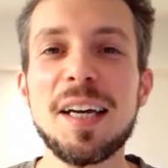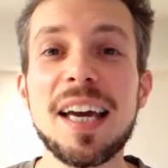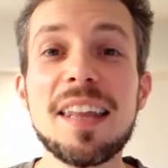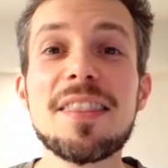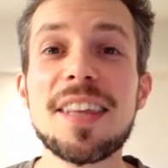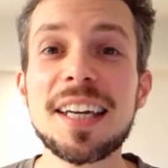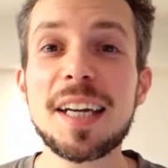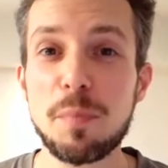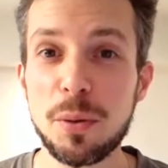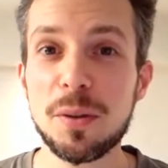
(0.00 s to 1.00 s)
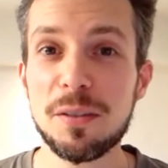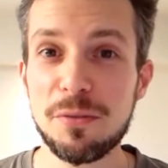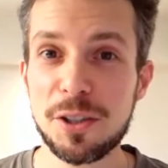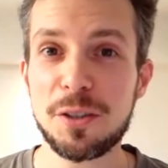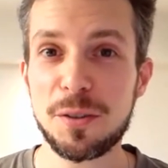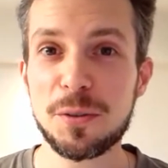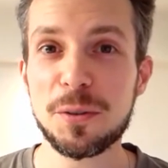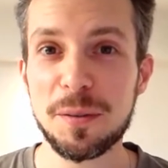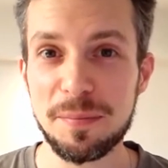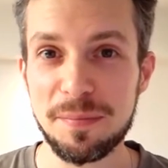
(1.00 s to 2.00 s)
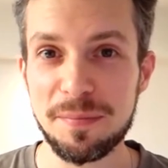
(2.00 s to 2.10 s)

And then I pull a visual tool.